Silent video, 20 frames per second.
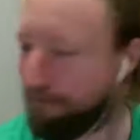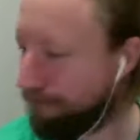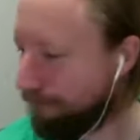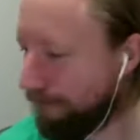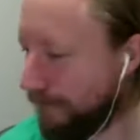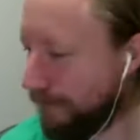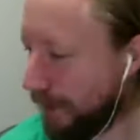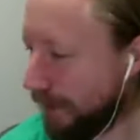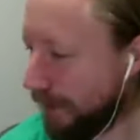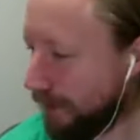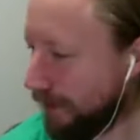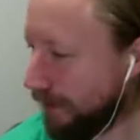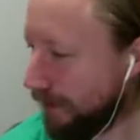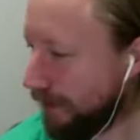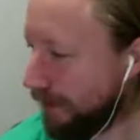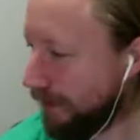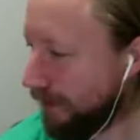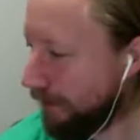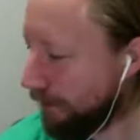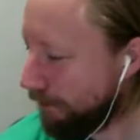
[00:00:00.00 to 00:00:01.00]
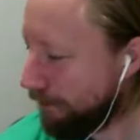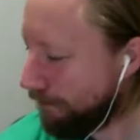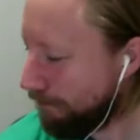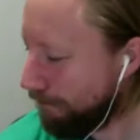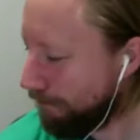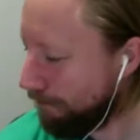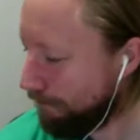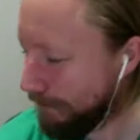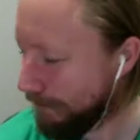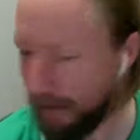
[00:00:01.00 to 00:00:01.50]
Um,
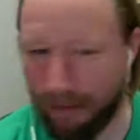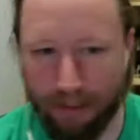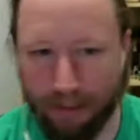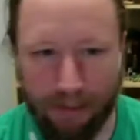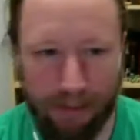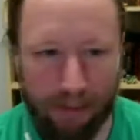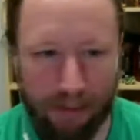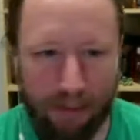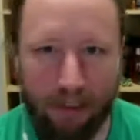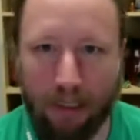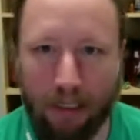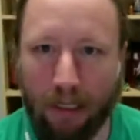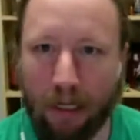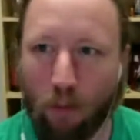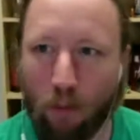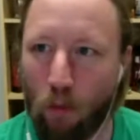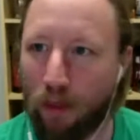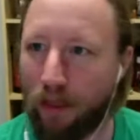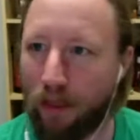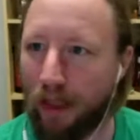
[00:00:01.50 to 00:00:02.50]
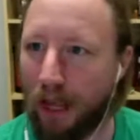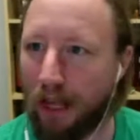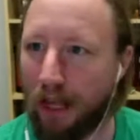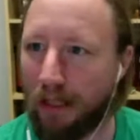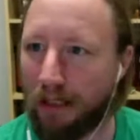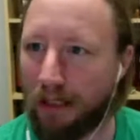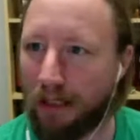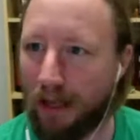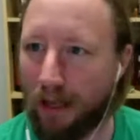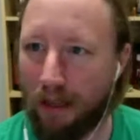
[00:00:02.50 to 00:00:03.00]
with that, I
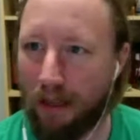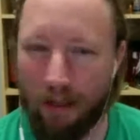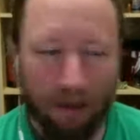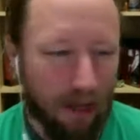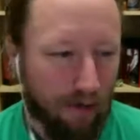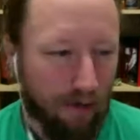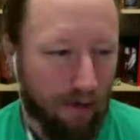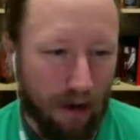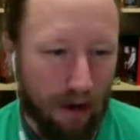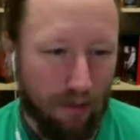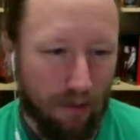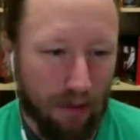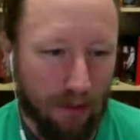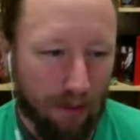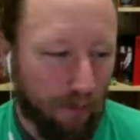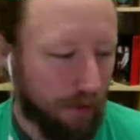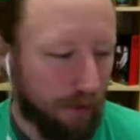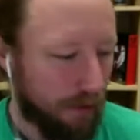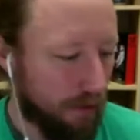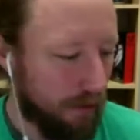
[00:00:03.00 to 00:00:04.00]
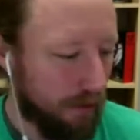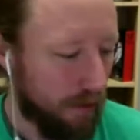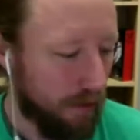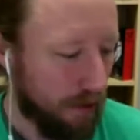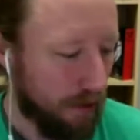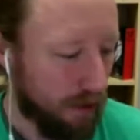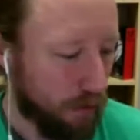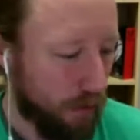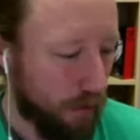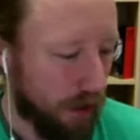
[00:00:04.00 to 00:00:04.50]
think that wraps up this
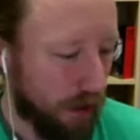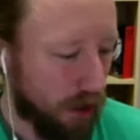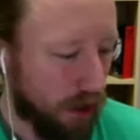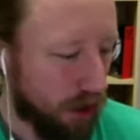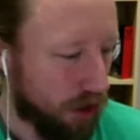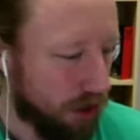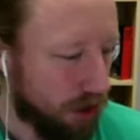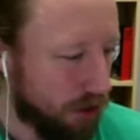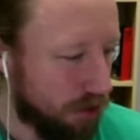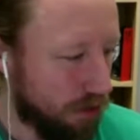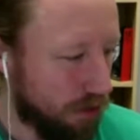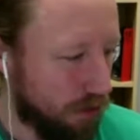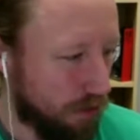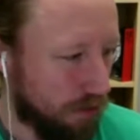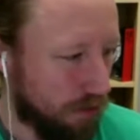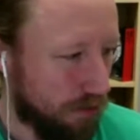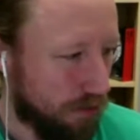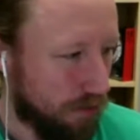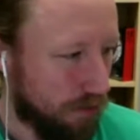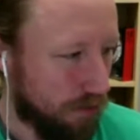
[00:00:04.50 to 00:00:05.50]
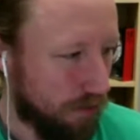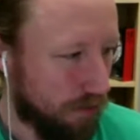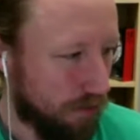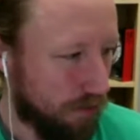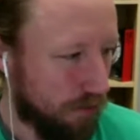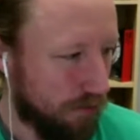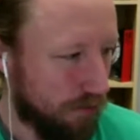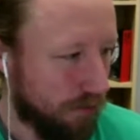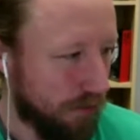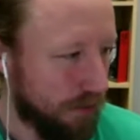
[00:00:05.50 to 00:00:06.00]
week's show.
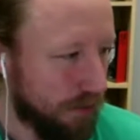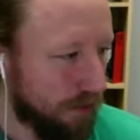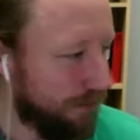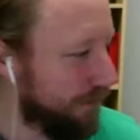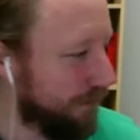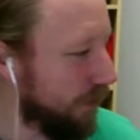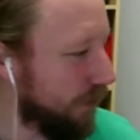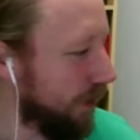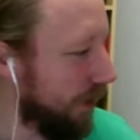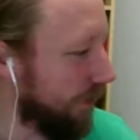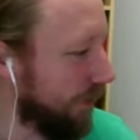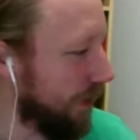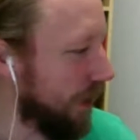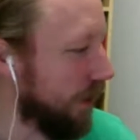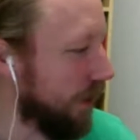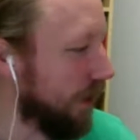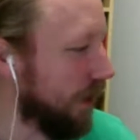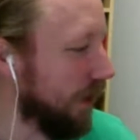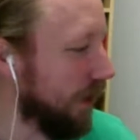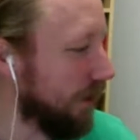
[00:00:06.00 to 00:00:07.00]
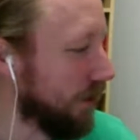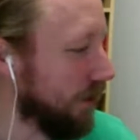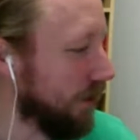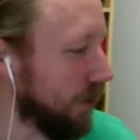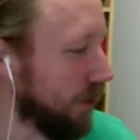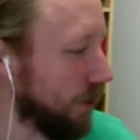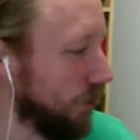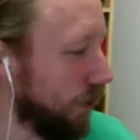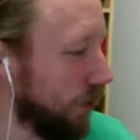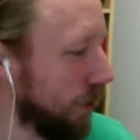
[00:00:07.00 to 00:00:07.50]
If you have anything else to mention,
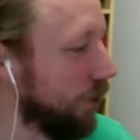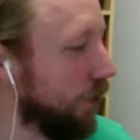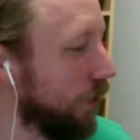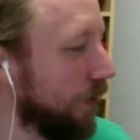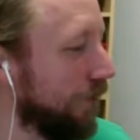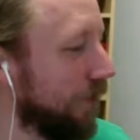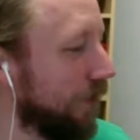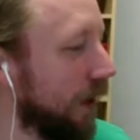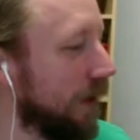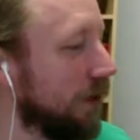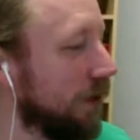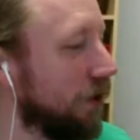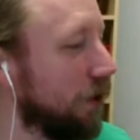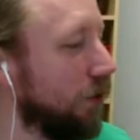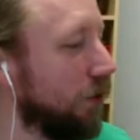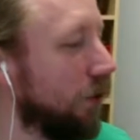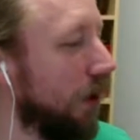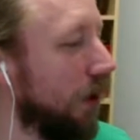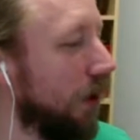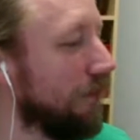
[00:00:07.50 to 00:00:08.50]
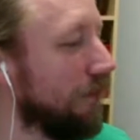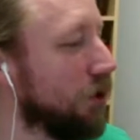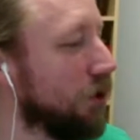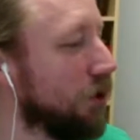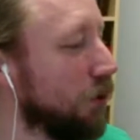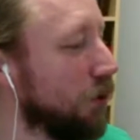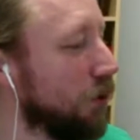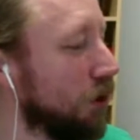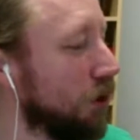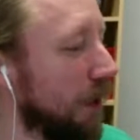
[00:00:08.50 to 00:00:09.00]
where can we find you
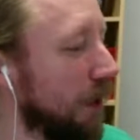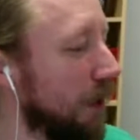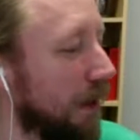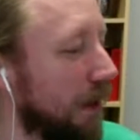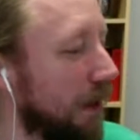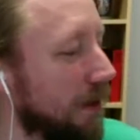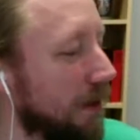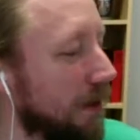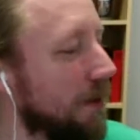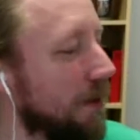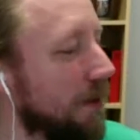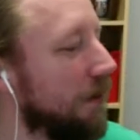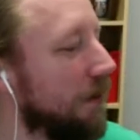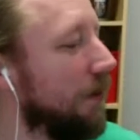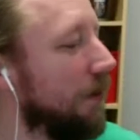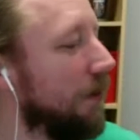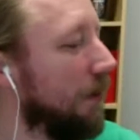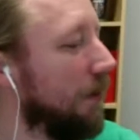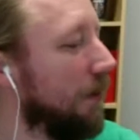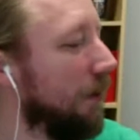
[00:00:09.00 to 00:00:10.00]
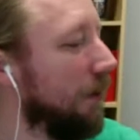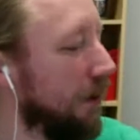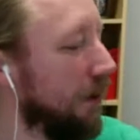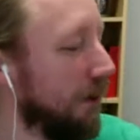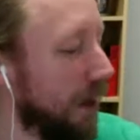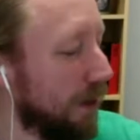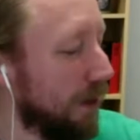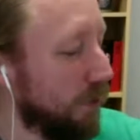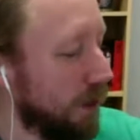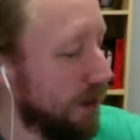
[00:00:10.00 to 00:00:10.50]
socially and internet
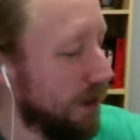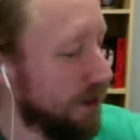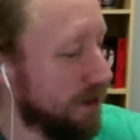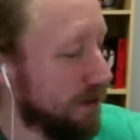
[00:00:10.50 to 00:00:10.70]
wise?